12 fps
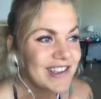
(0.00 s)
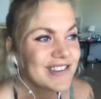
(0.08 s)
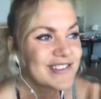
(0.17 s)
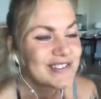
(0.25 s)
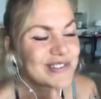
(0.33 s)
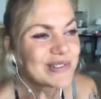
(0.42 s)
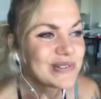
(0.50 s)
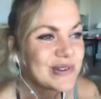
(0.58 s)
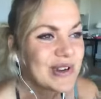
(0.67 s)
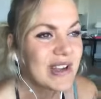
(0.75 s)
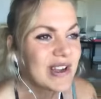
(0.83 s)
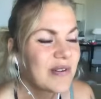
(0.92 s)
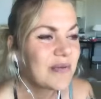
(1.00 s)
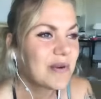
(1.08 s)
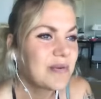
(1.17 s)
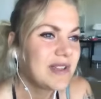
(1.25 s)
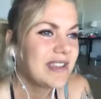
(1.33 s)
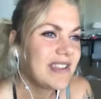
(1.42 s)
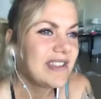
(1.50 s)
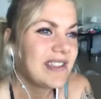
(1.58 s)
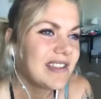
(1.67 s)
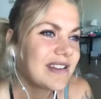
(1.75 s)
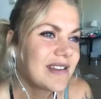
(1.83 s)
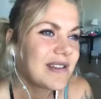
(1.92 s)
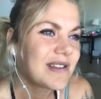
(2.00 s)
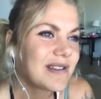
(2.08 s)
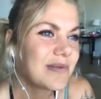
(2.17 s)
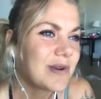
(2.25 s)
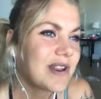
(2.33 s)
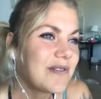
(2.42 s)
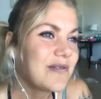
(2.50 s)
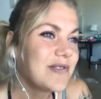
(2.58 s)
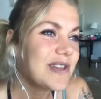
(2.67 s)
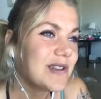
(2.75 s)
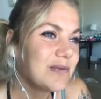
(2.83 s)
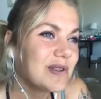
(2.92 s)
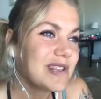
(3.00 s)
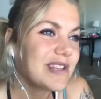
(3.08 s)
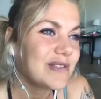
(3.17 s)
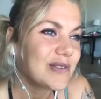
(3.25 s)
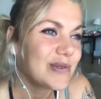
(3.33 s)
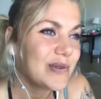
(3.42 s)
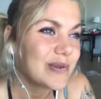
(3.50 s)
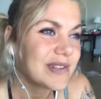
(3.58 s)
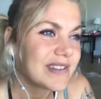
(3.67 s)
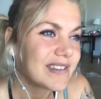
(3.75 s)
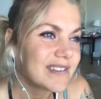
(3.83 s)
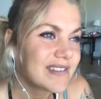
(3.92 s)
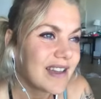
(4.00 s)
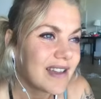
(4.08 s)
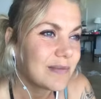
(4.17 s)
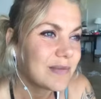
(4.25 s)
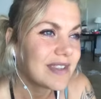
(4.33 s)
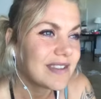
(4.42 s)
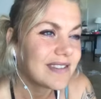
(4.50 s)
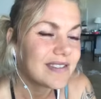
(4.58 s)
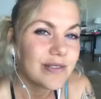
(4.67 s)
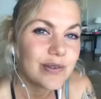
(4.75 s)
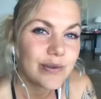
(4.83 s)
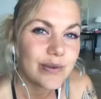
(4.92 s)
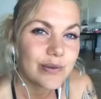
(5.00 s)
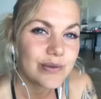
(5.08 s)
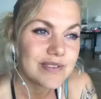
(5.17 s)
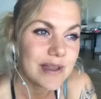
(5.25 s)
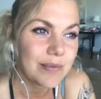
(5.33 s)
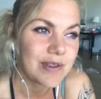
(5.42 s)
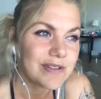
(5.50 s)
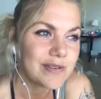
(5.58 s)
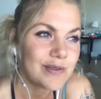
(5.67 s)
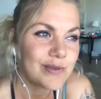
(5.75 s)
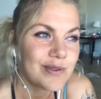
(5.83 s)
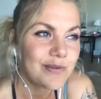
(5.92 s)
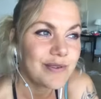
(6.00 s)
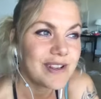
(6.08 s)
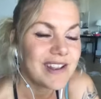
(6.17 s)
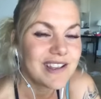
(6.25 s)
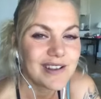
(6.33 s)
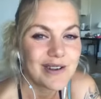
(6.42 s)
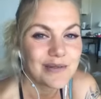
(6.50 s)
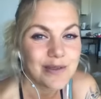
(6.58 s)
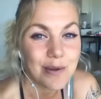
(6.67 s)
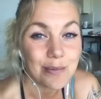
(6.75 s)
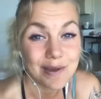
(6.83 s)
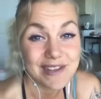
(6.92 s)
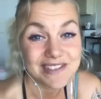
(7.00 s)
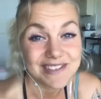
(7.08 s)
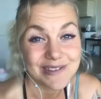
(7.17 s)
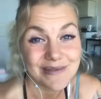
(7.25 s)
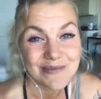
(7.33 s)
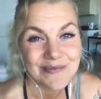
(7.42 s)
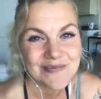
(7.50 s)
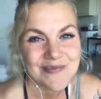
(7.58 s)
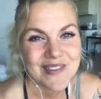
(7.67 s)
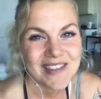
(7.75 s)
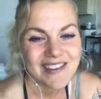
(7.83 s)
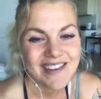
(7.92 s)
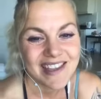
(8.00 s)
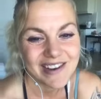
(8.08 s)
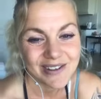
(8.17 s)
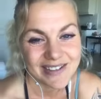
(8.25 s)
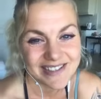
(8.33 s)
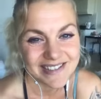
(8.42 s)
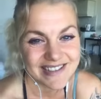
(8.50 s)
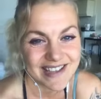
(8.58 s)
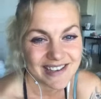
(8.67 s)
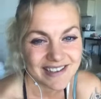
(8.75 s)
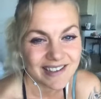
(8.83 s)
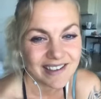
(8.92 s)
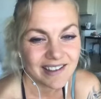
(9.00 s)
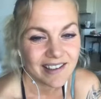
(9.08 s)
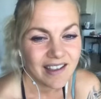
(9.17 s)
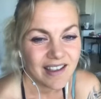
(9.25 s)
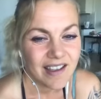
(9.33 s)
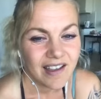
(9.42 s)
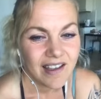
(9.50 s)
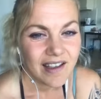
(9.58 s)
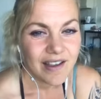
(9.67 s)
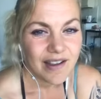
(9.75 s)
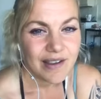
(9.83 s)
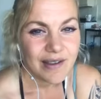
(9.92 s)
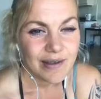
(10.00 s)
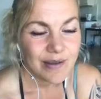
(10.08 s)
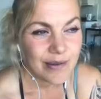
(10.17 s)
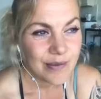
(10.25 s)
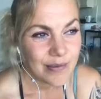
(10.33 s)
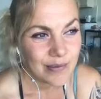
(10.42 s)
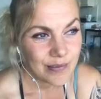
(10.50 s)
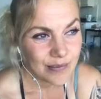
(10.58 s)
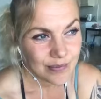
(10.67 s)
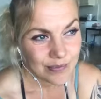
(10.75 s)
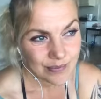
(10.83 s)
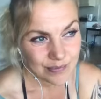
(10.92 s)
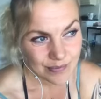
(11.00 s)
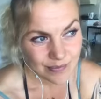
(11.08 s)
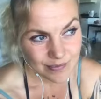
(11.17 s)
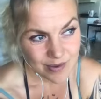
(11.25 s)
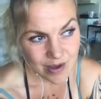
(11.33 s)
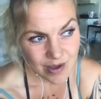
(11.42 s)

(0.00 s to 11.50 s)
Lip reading: So what I feel we need to do in this time is to tap into the feeling of compassion and understanding. On